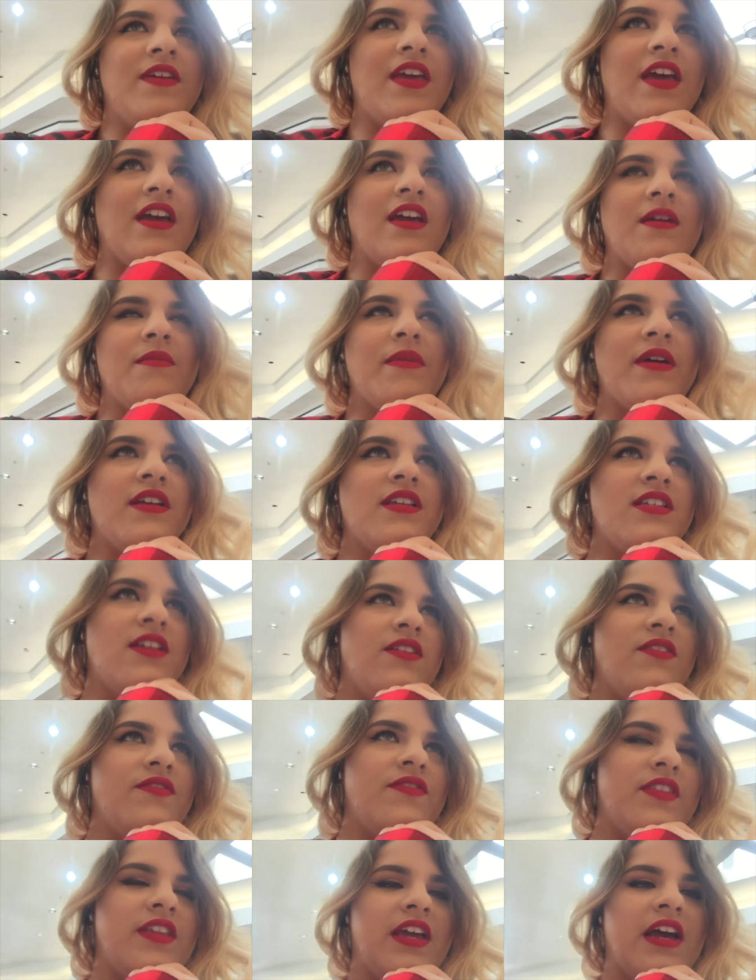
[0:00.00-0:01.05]
kicking
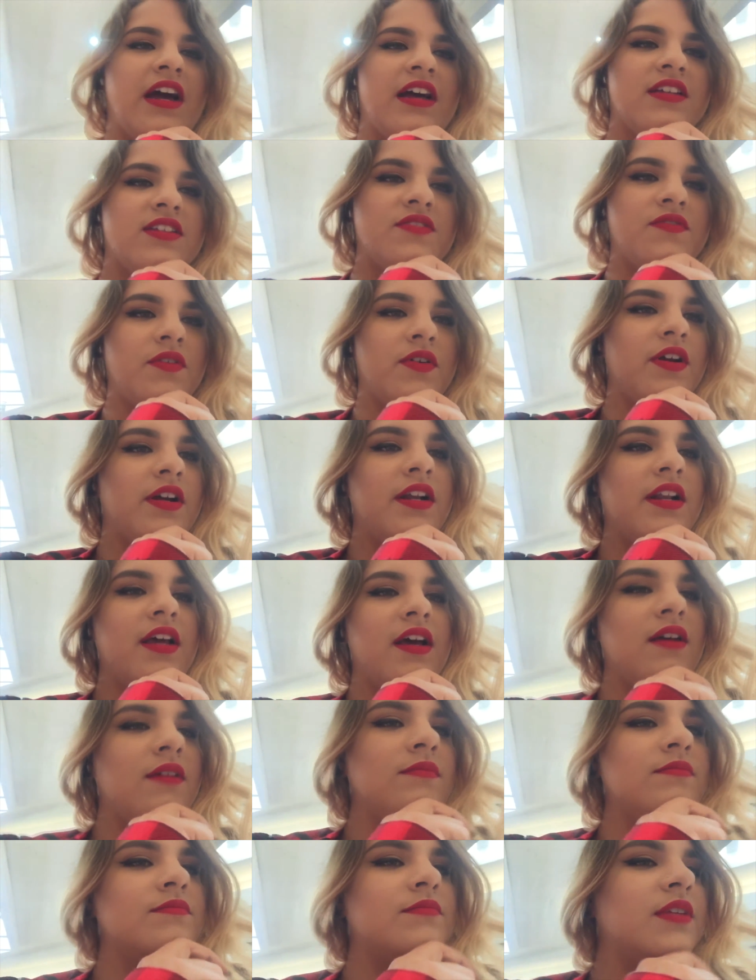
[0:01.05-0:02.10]
myself in the ass for it
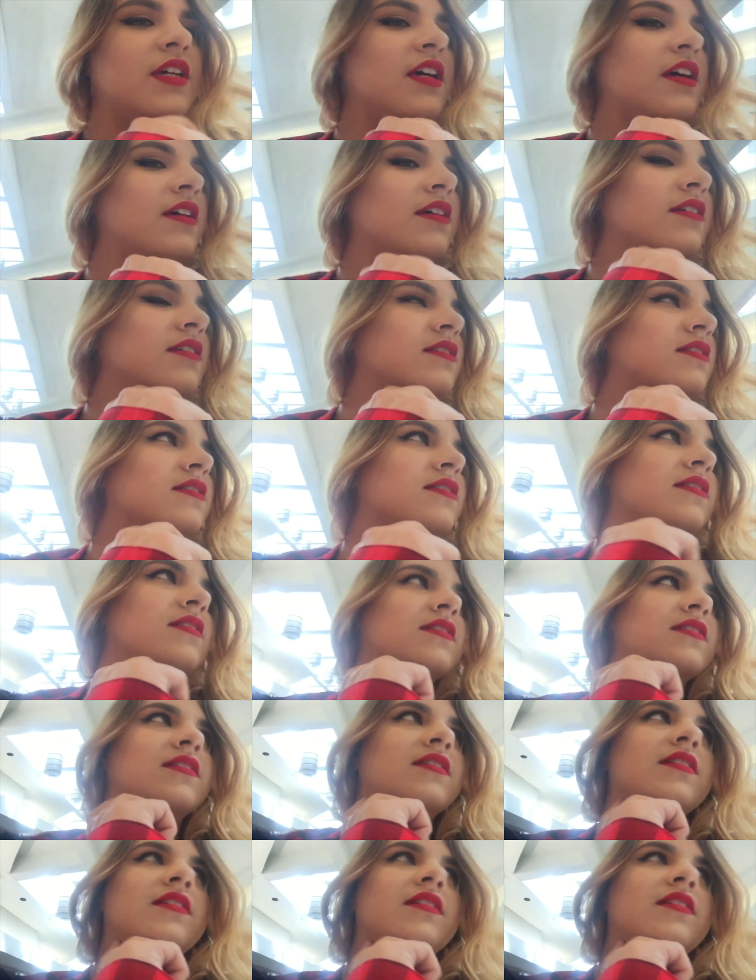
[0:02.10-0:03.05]
now because